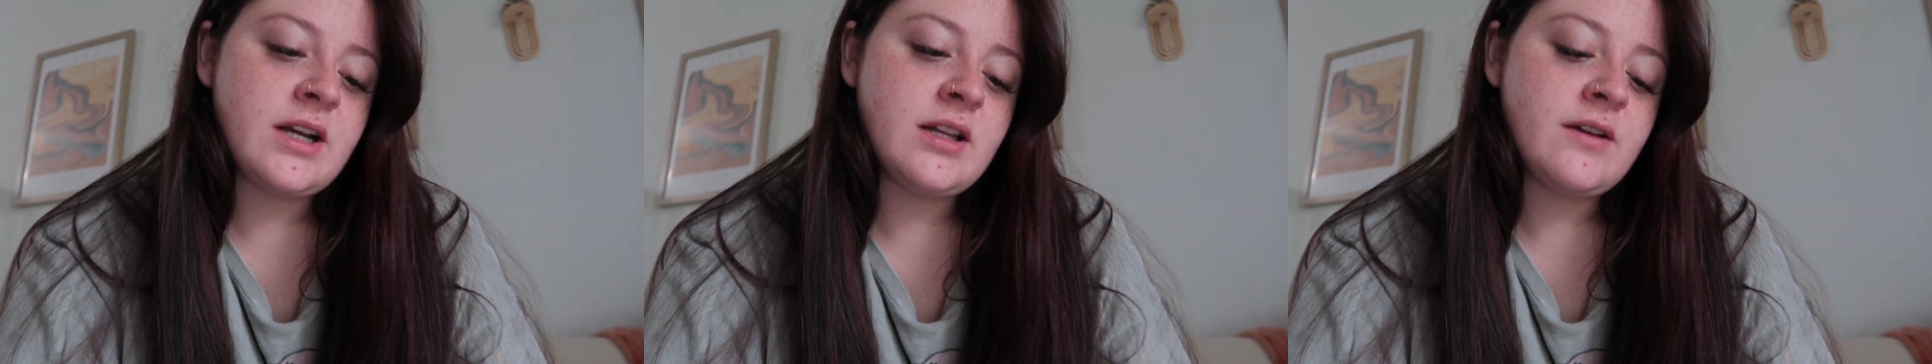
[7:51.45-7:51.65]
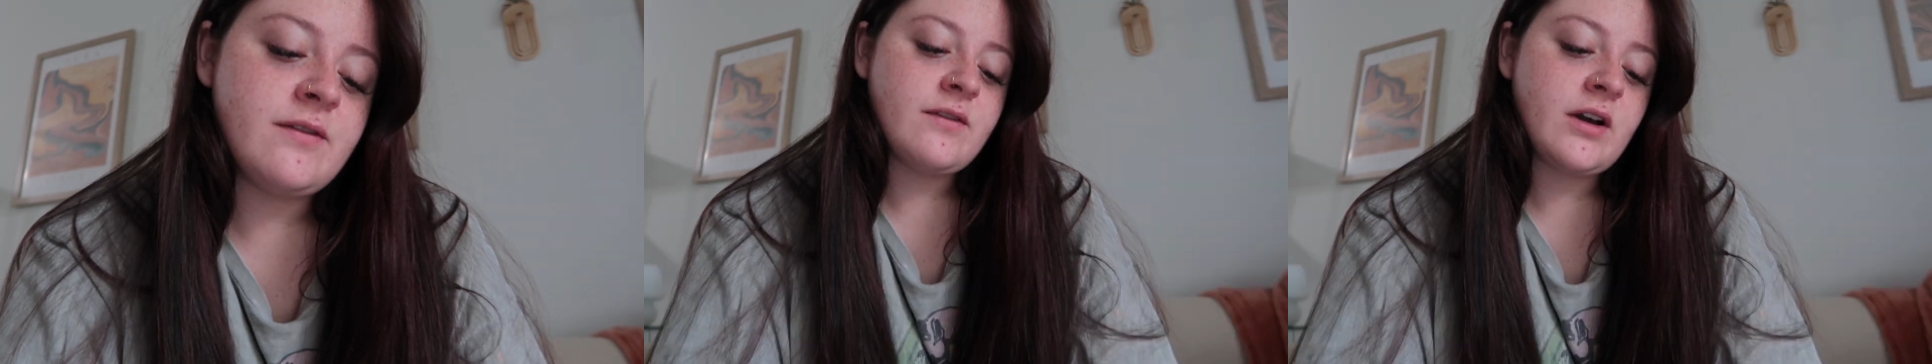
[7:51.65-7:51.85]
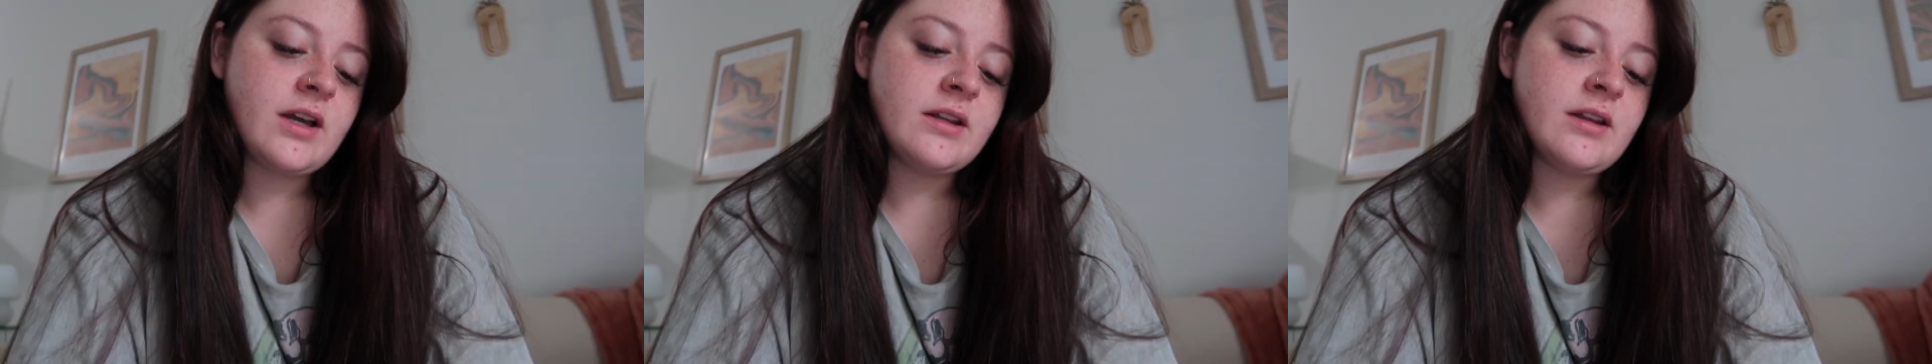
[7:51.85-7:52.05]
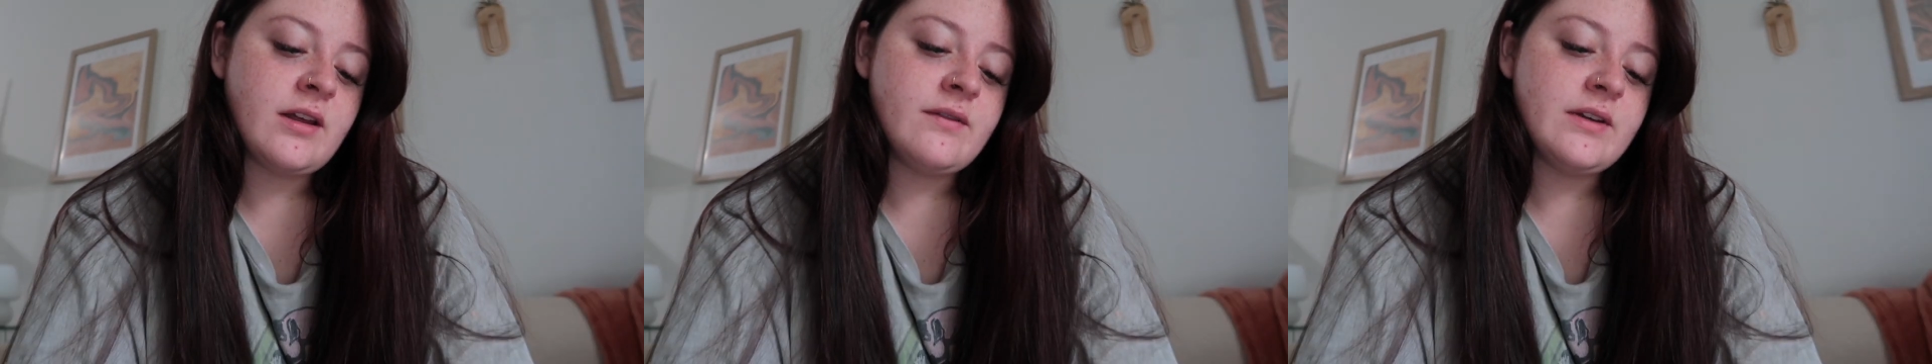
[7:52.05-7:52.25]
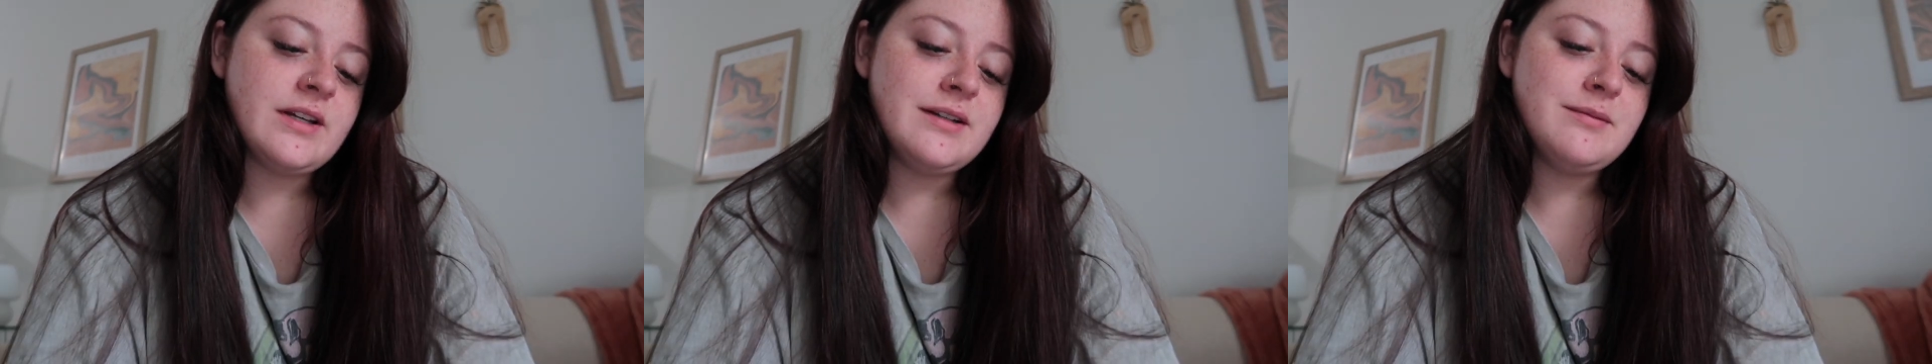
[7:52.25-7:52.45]
I
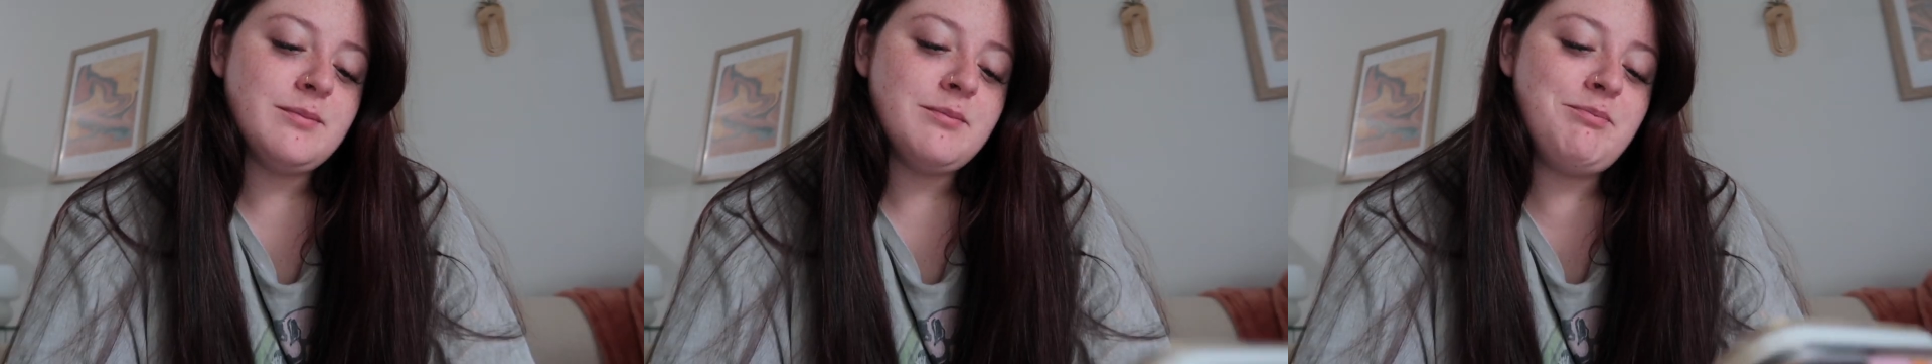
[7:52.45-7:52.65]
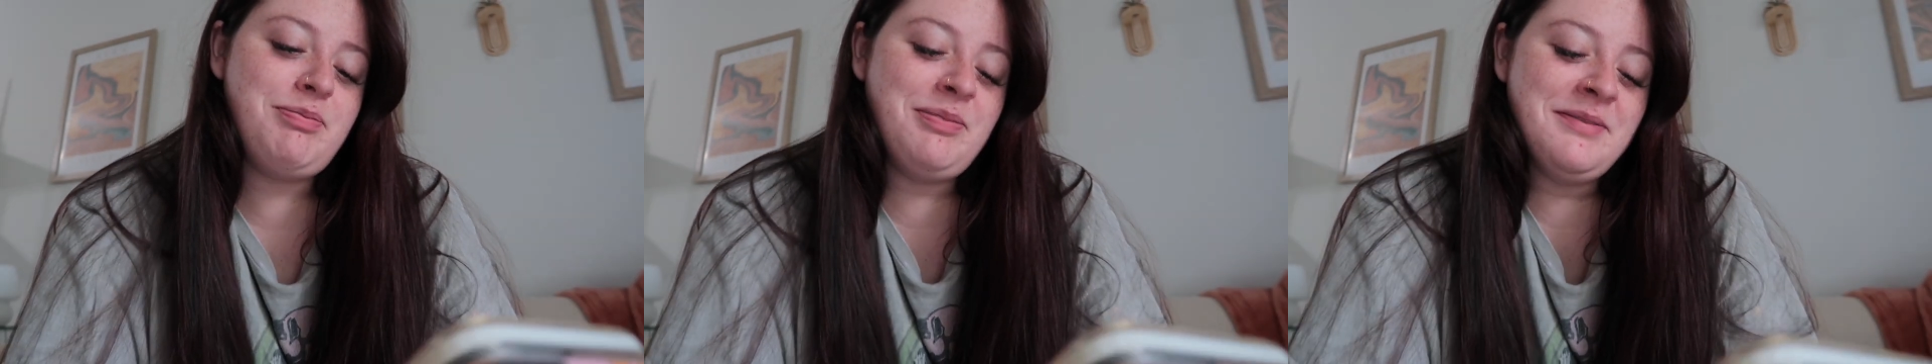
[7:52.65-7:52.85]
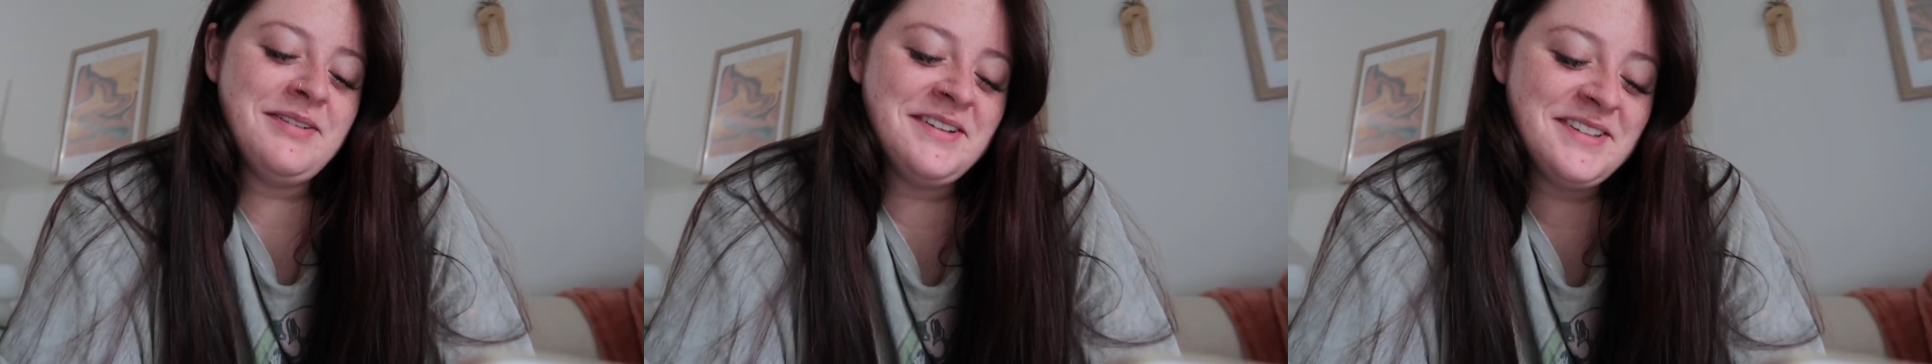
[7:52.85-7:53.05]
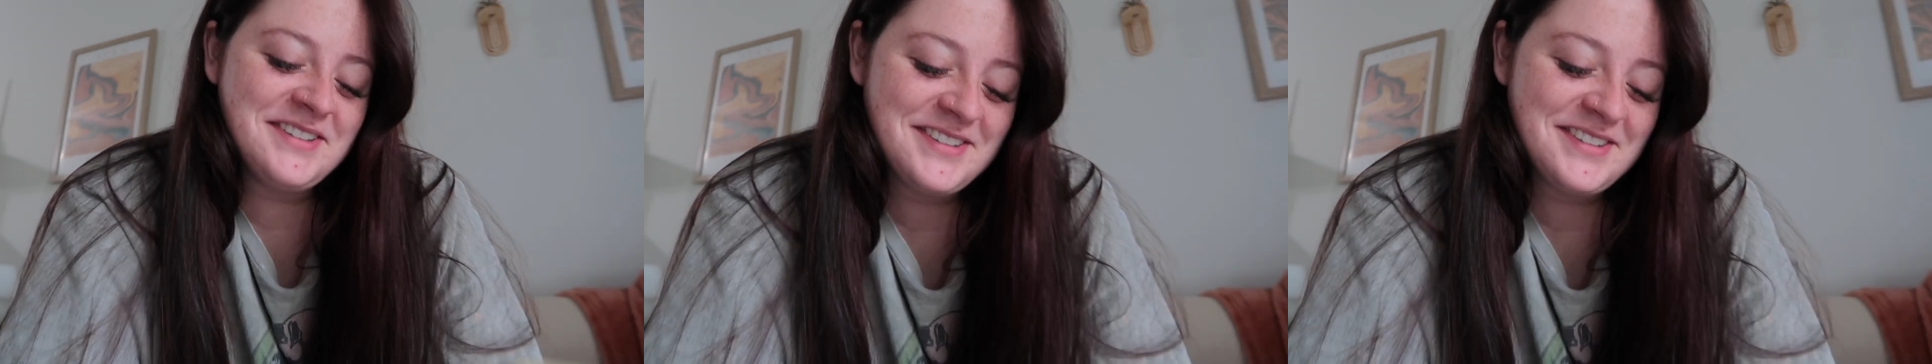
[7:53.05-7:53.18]
love it.